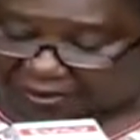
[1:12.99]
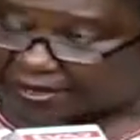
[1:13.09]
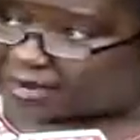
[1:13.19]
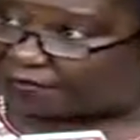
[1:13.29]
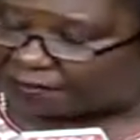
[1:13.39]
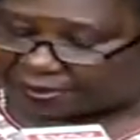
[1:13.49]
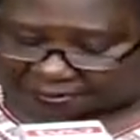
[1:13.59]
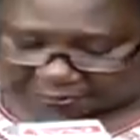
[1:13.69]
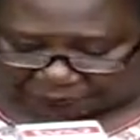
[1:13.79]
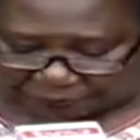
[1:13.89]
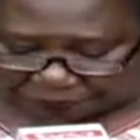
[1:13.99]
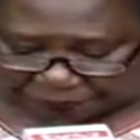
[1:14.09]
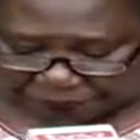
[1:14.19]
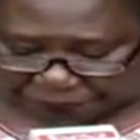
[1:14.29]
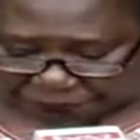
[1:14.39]
in government.
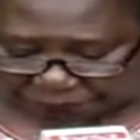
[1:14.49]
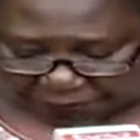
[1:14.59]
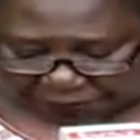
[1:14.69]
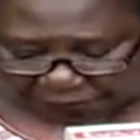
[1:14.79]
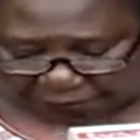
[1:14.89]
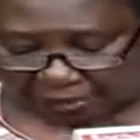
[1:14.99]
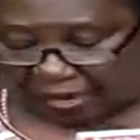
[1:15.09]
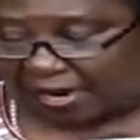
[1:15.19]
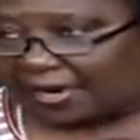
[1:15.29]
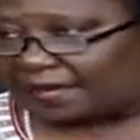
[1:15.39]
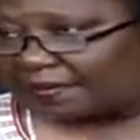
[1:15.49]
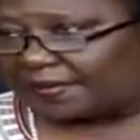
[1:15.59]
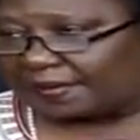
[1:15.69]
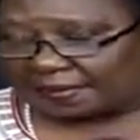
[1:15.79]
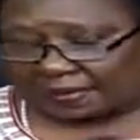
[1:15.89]
And
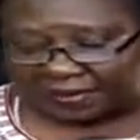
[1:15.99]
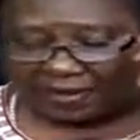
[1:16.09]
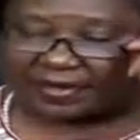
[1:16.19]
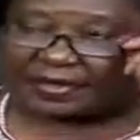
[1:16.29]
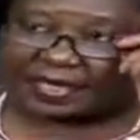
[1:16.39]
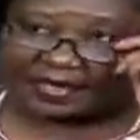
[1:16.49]
since that